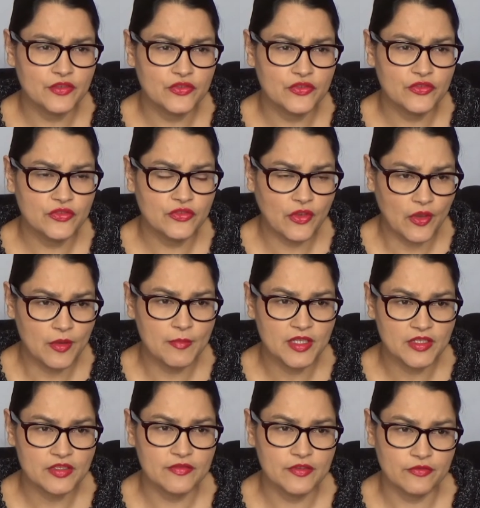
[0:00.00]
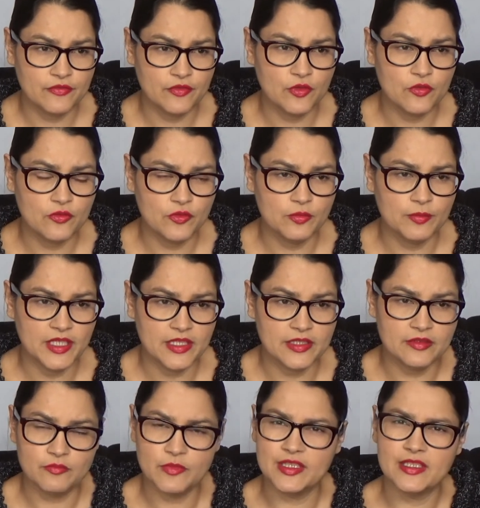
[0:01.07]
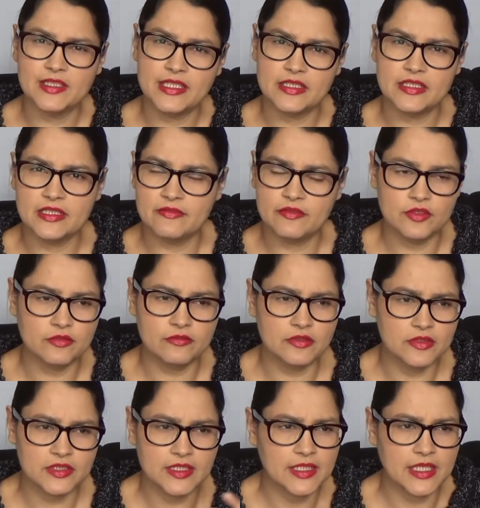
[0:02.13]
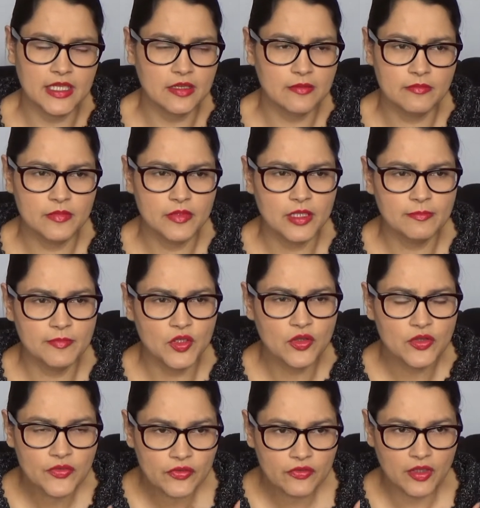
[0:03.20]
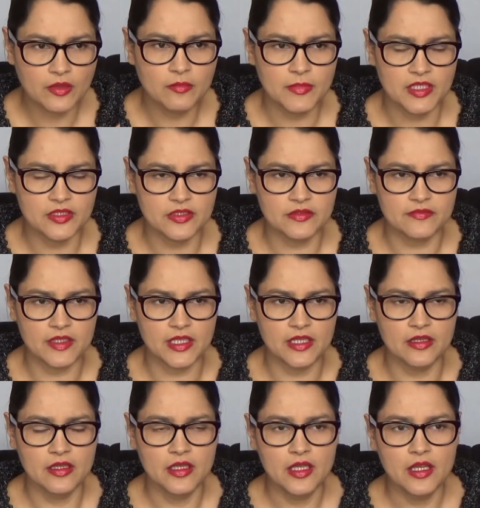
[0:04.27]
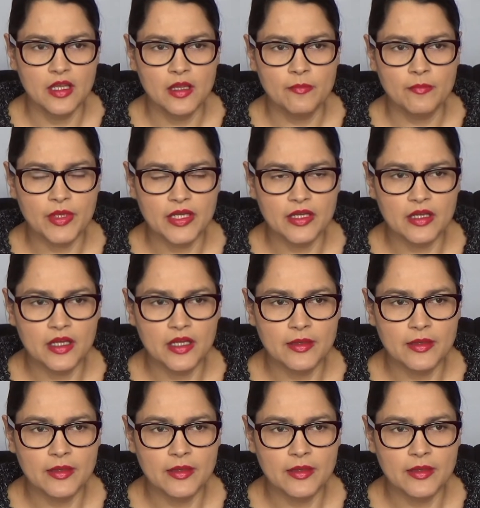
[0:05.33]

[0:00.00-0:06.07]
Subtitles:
so much of a floral person with the Dixie florals, and that I'm not so much of that. But